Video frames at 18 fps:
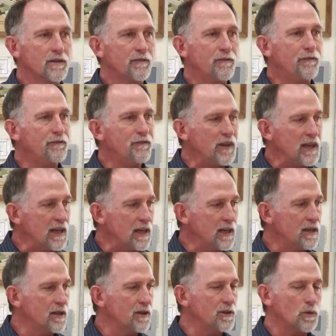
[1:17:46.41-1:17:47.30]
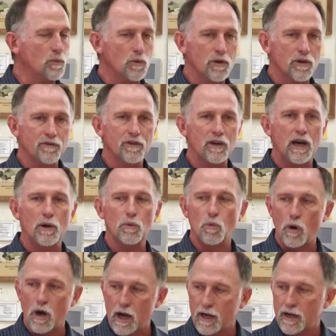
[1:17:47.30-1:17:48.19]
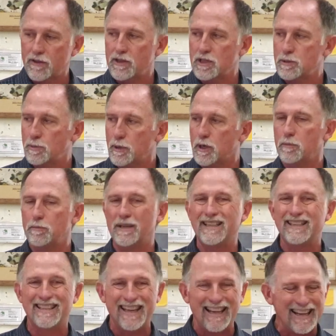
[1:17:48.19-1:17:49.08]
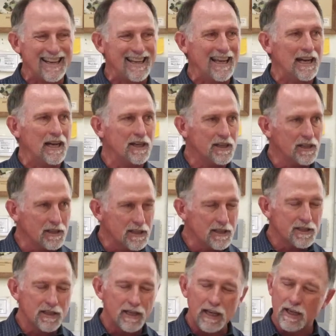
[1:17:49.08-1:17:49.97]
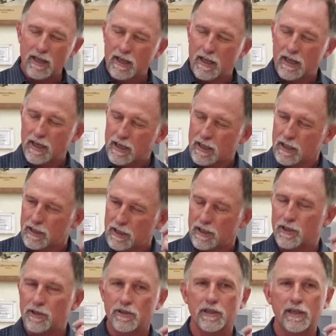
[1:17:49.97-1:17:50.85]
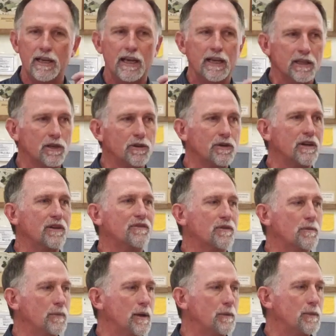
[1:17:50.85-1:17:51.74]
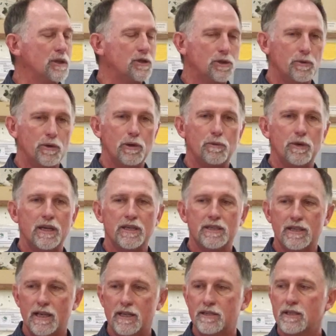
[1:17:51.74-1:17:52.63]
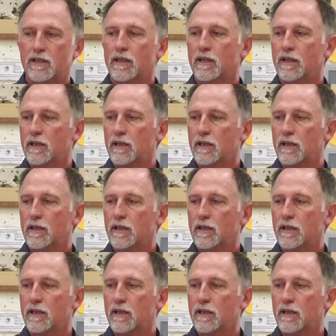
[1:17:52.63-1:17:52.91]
Feed on the Word of God. Walk in the Spirit. Be dedicated to listening clearly and learning from him and doing what he says.